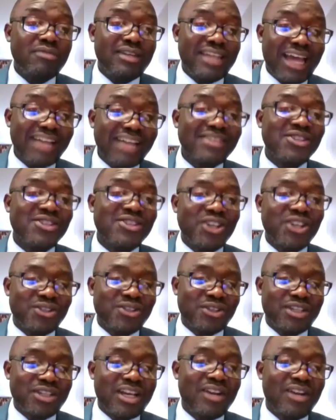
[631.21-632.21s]
that's just
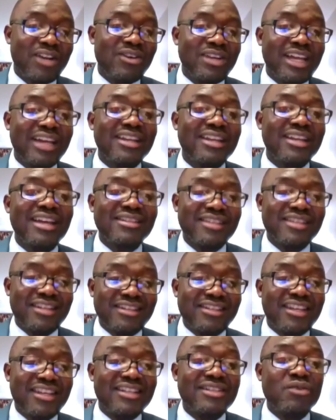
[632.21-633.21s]
to tell you that as an
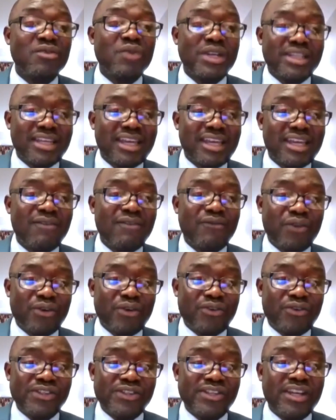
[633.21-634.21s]
executive, we're taking
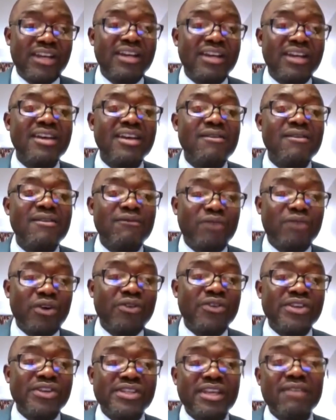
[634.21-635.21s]

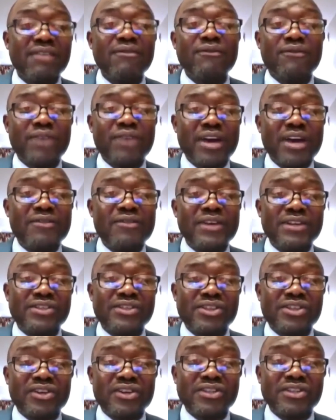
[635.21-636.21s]
fundraising very, very
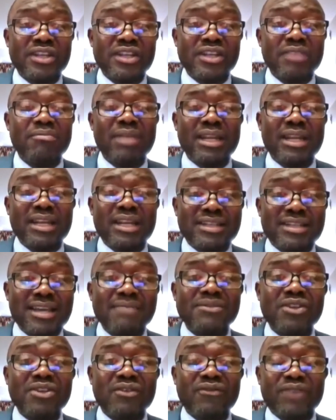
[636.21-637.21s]
seriously. But in
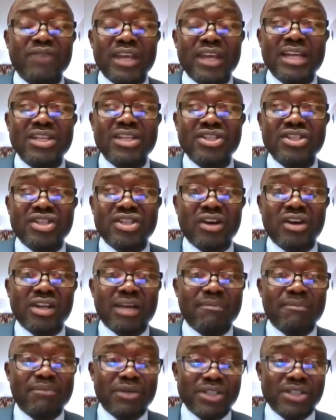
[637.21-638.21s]
terms of the other
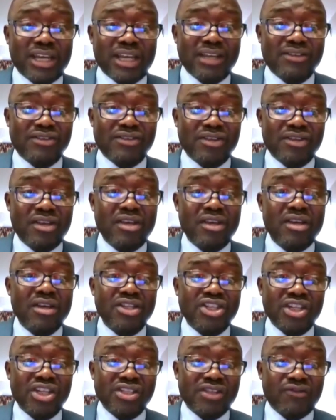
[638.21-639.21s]
projects,
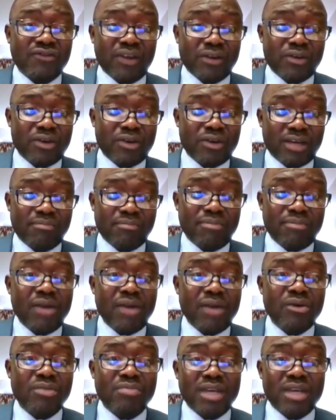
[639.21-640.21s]
just if you can bear
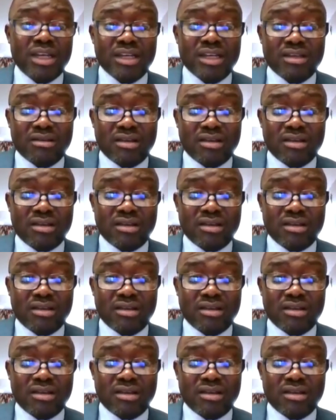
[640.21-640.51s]
with me,